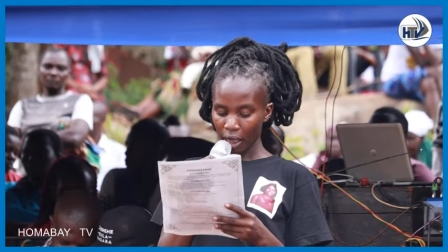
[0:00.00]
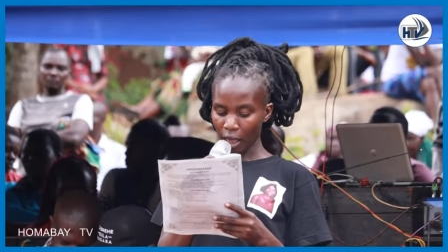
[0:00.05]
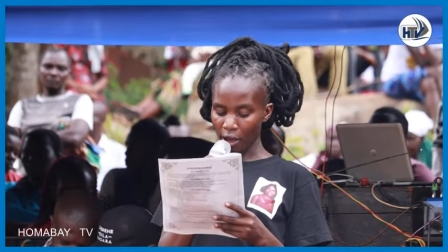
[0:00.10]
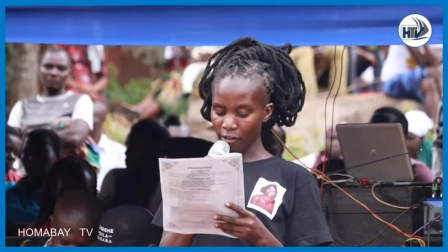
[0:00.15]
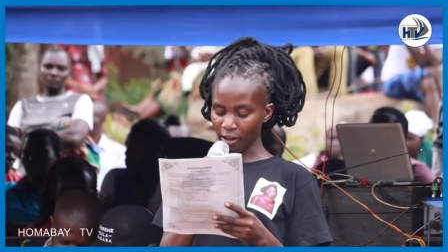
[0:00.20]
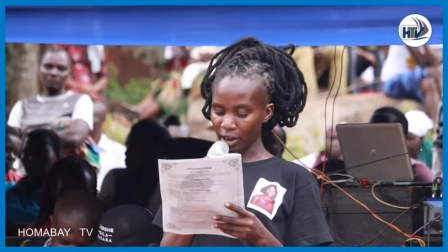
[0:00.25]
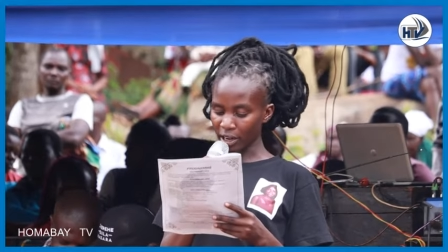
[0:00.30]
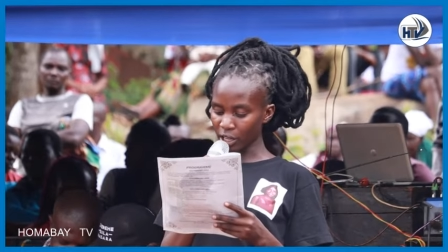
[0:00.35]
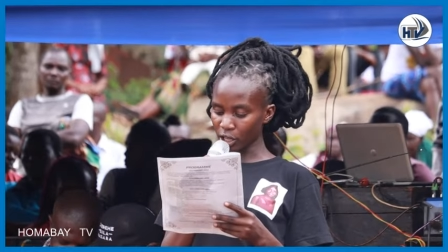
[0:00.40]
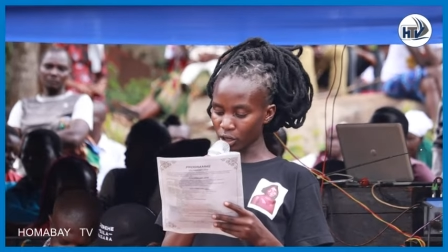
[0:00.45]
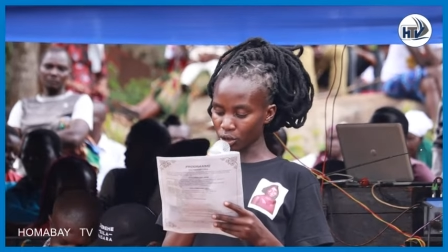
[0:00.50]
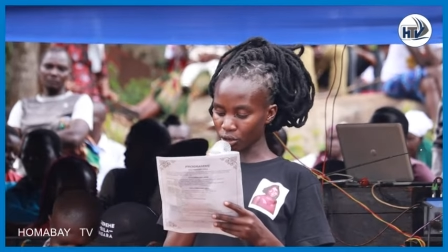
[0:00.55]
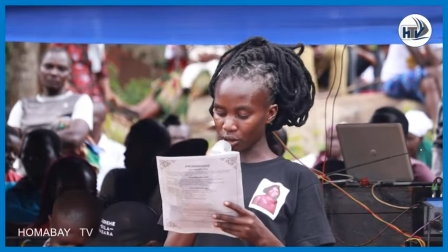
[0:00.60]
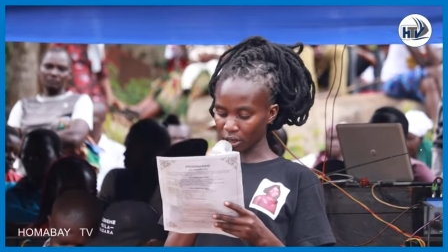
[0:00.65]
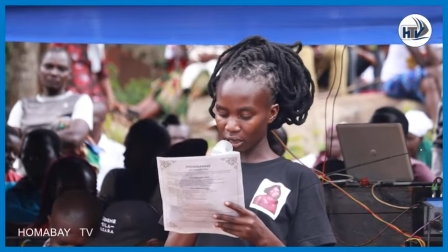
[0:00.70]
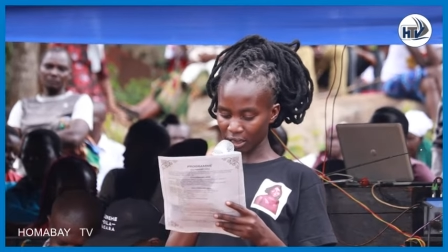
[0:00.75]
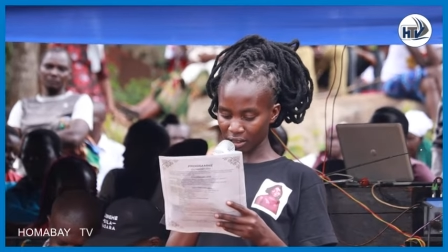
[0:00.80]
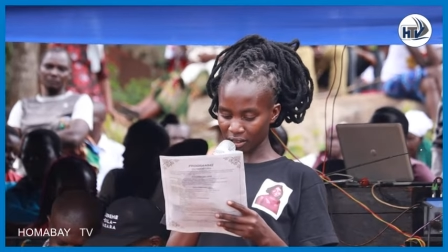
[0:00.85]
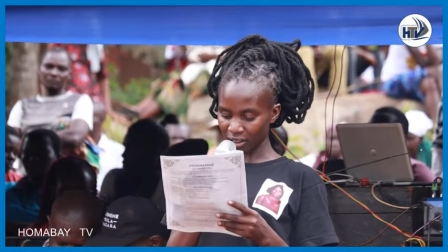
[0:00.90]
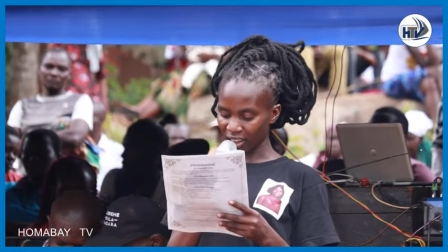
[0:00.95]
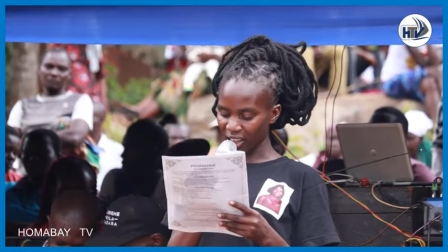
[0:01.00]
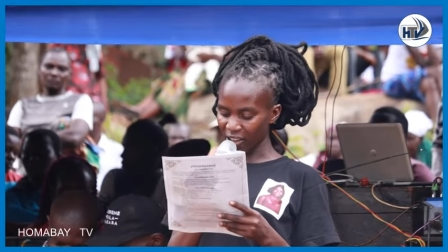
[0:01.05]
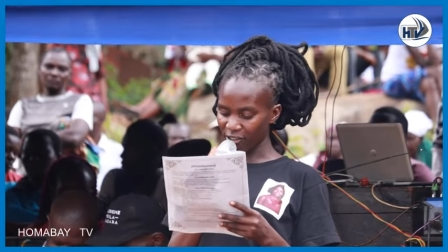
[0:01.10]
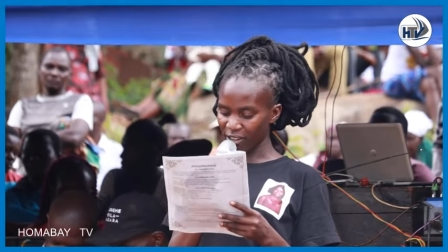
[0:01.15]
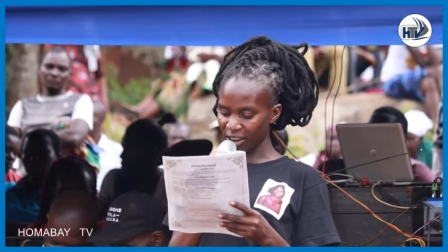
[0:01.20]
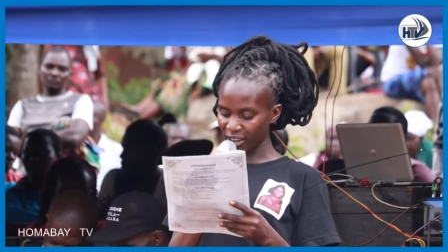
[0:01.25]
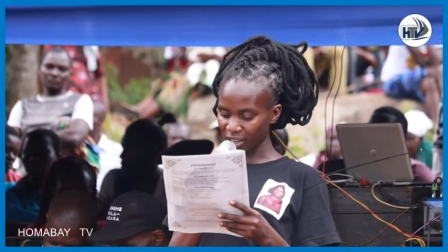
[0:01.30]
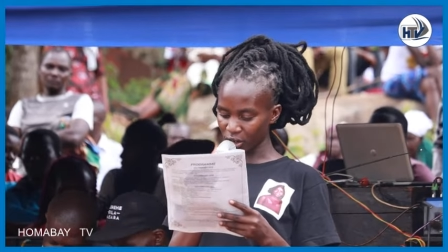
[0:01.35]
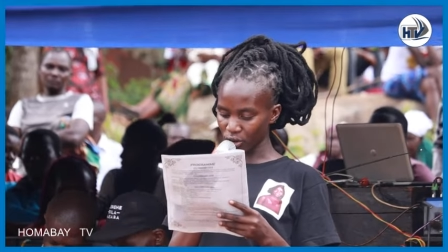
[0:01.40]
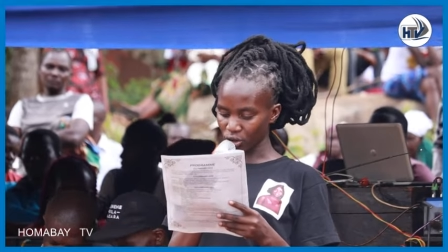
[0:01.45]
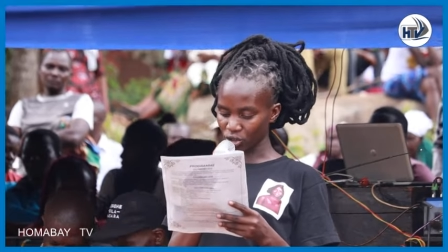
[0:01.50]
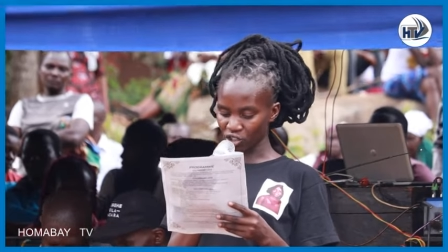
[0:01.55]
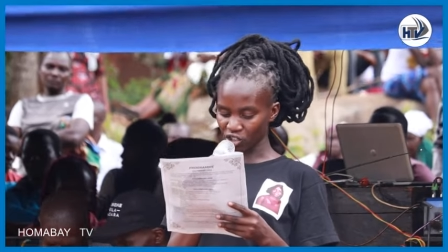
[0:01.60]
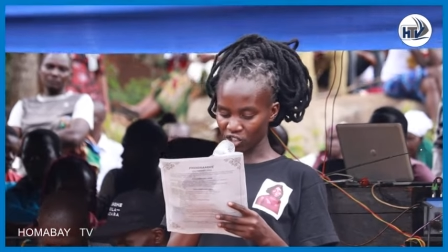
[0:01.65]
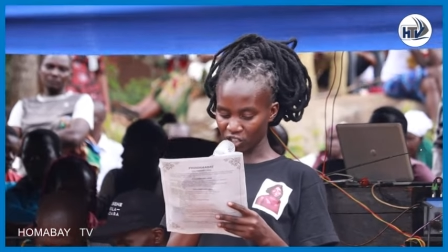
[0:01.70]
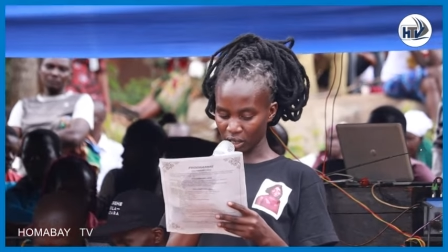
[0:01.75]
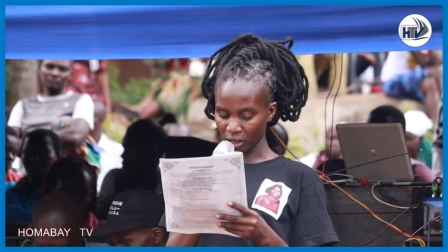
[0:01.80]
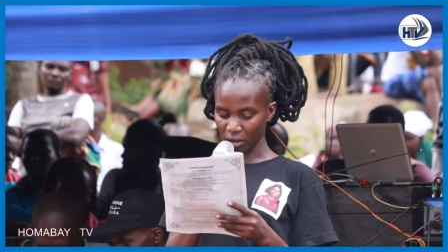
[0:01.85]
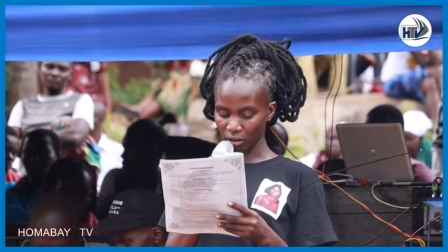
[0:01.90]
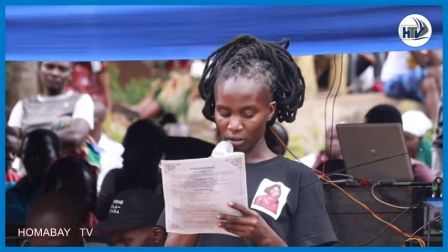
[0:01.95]
Evelyn
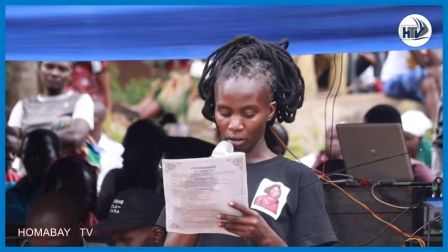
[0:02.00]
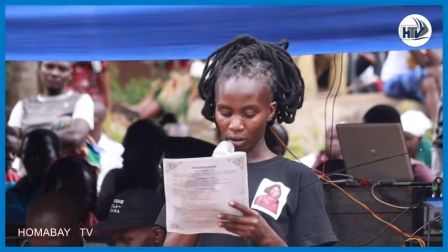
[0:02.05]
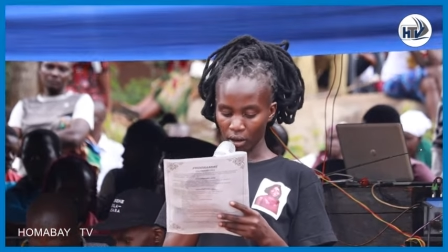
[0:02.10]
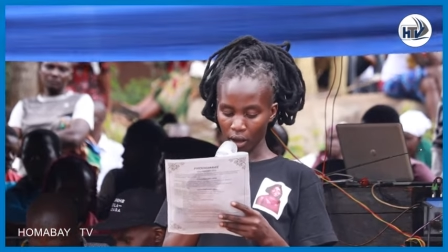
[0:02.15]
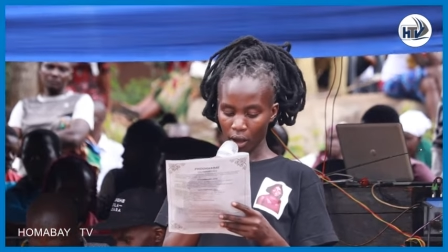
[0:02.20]
Ochieng,